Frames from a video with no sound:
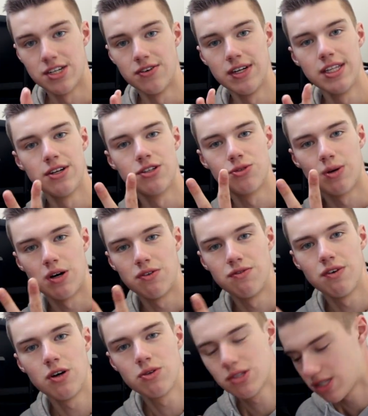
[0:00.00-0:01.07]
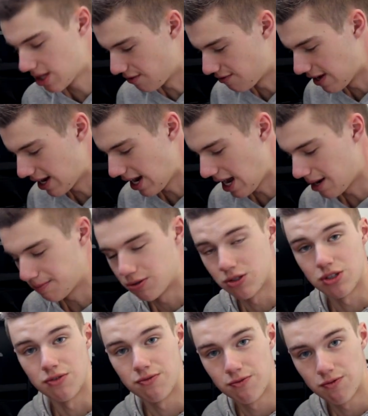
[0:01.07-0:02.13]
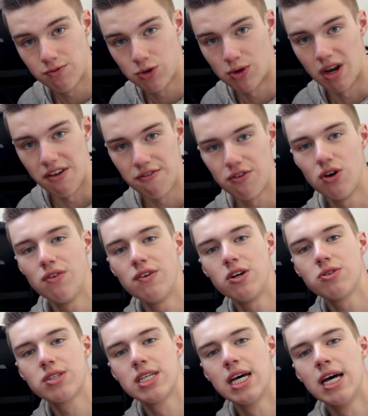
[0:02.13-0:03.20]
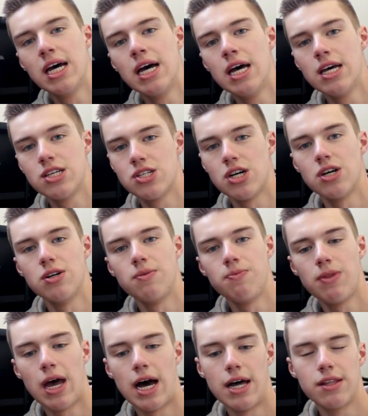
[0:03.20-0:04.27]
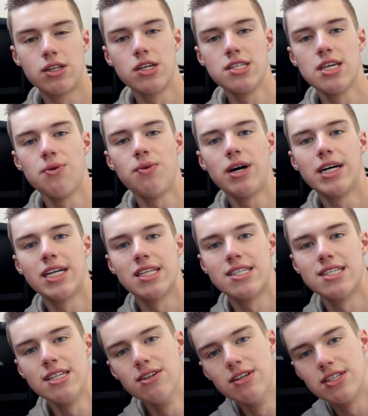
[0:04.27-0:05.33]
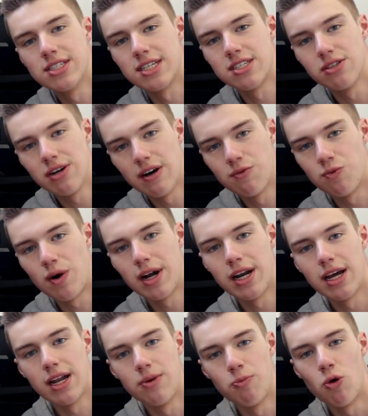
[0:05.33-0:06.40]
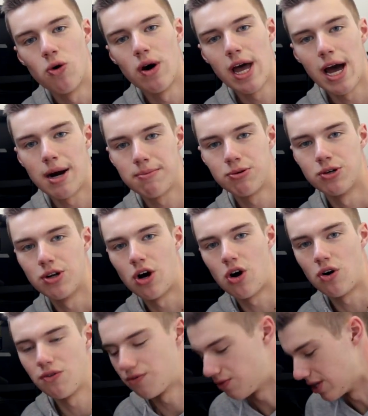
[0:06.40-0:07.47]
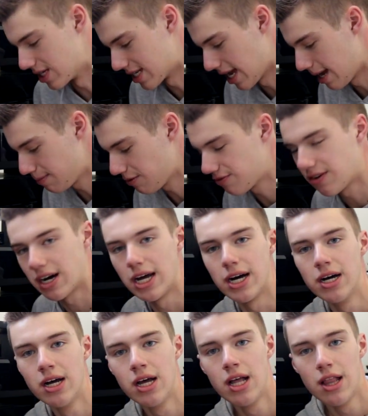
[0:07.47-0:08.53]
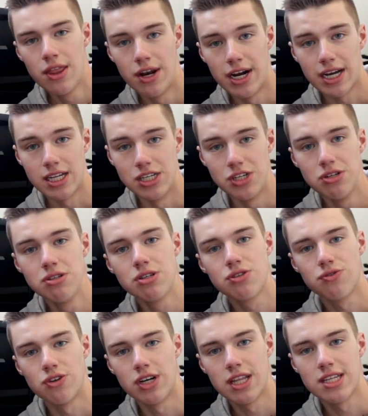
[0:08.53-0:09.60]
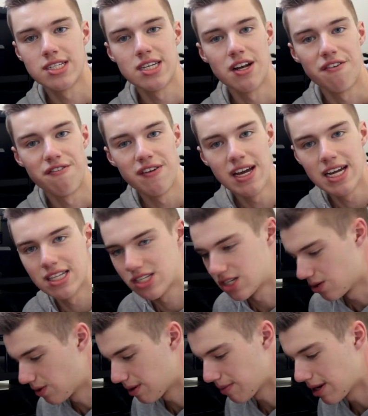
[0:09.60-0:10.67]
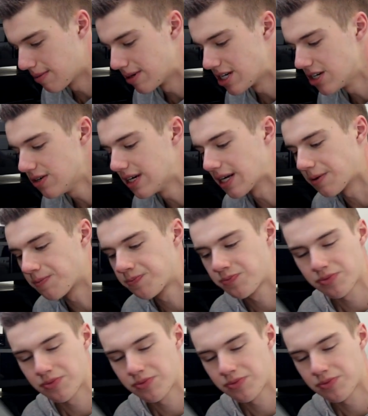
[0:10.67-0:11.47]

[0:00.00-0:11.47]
that are in there are 12 volts, the fan output to 24 volts. So because they're wired in series, I still have one more output of this amplifier that I can use for another set of fans. So what I'm going to be doing